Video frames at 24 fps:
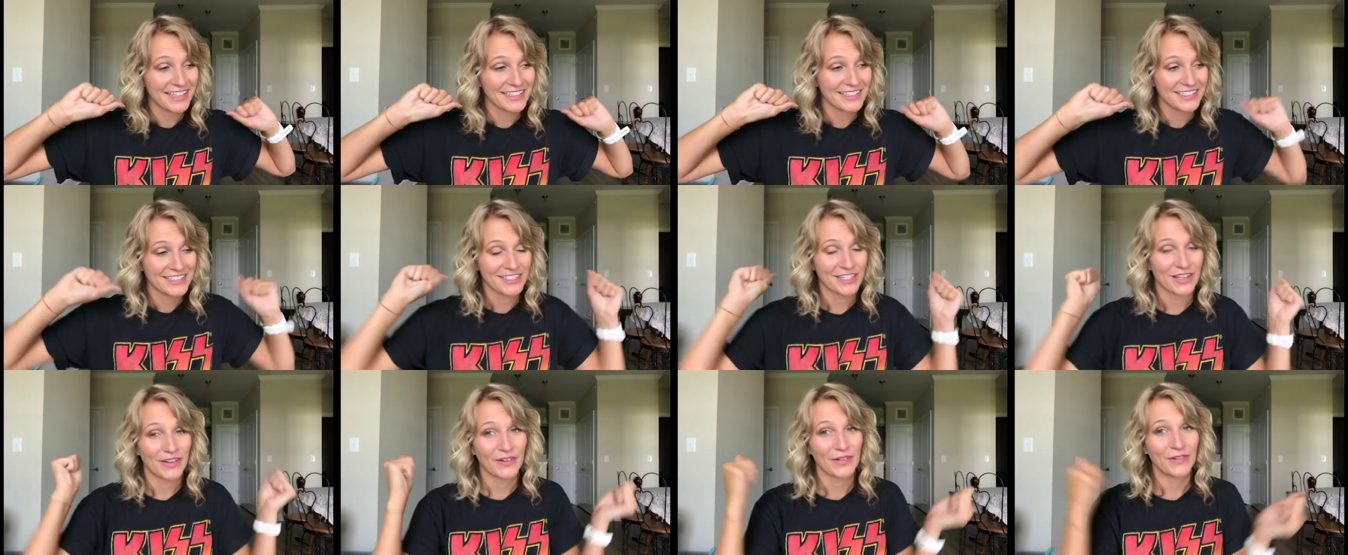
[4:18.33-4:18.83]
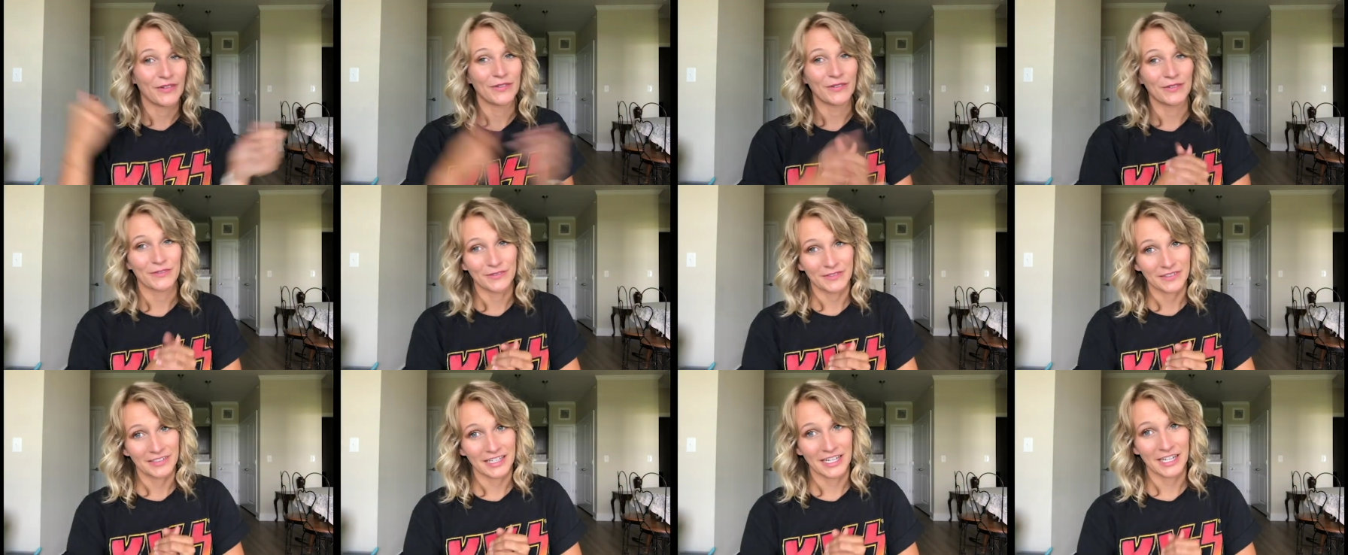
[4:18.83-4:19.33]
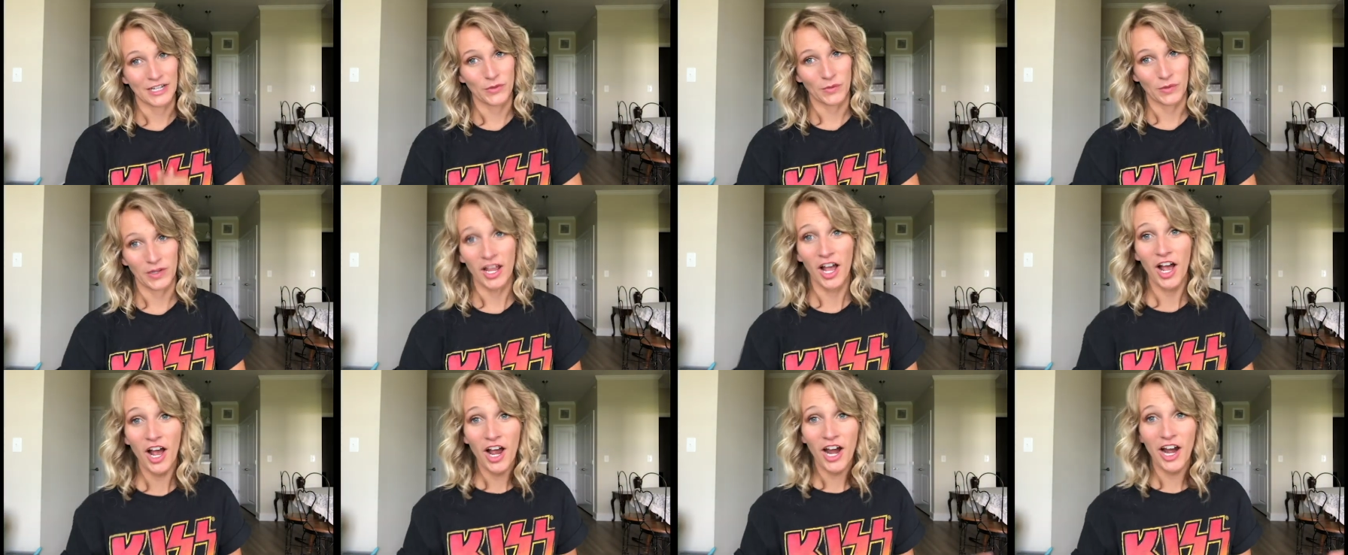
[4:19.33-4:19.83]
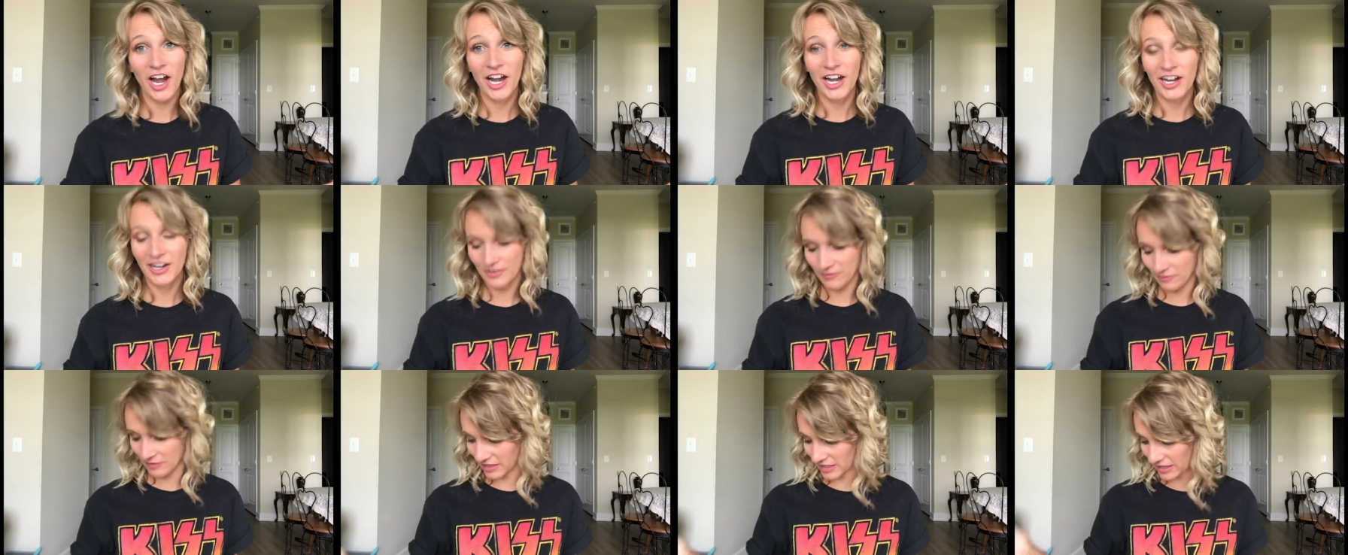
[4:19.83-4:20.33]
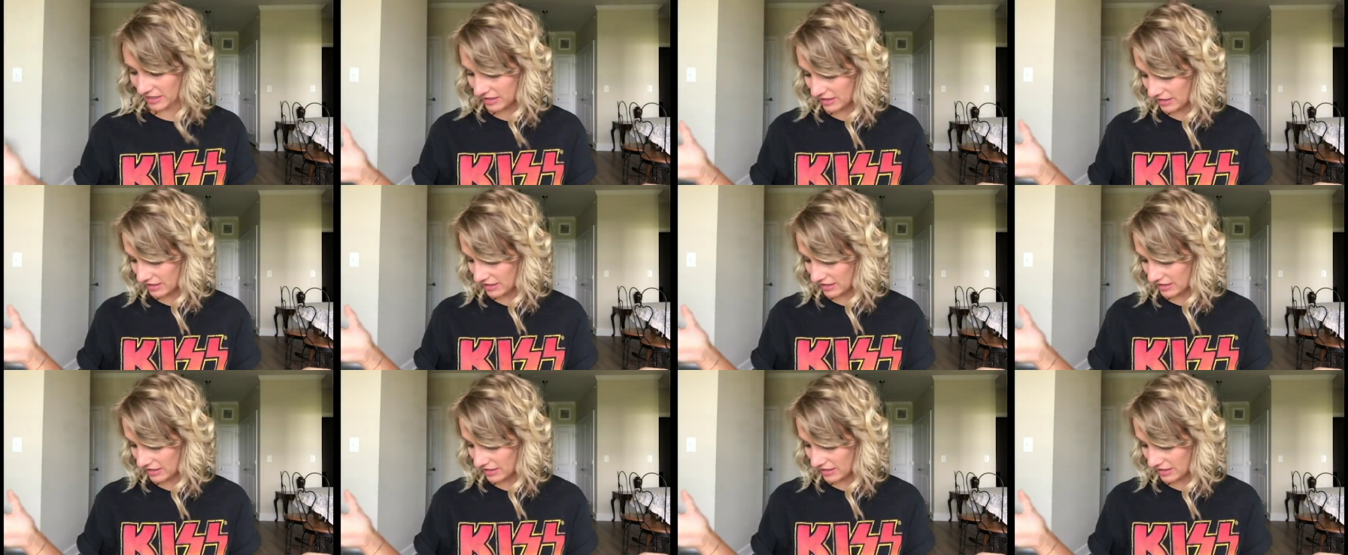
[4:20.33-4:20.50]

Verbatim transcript: So here we are with